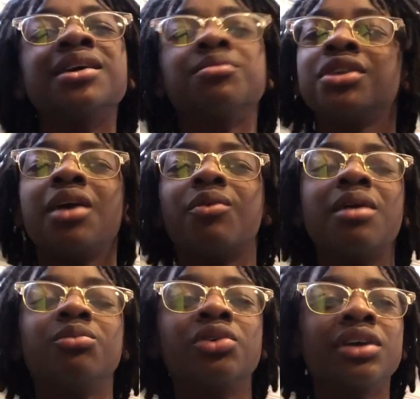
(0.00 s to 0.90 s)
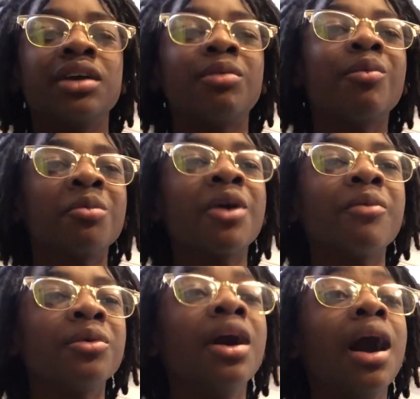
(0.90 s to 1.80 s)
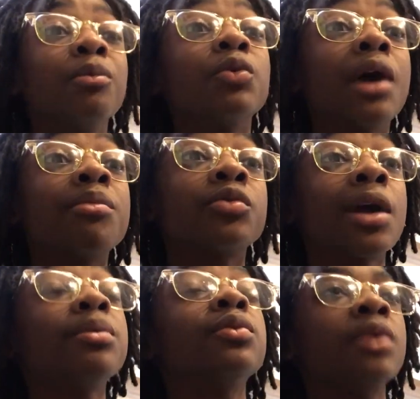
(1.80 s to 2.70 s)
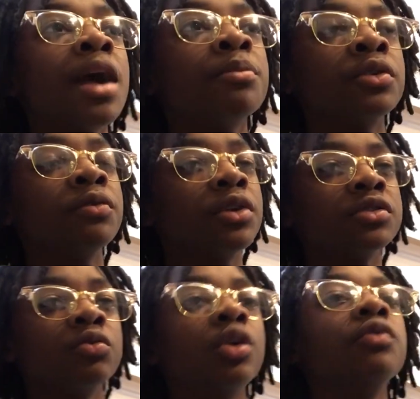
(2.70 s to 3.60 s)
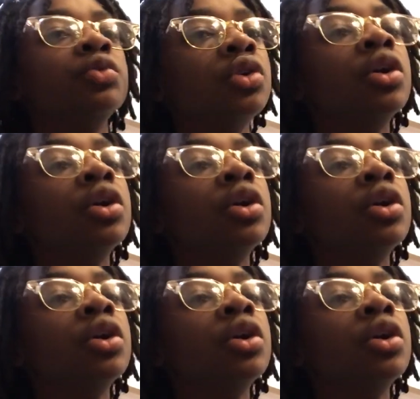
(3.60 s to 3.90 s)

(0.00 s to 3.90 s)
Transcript: than him, and I rap more than him. I'm a rapper. I'm a rapper, rapper, rapper, first of all. If you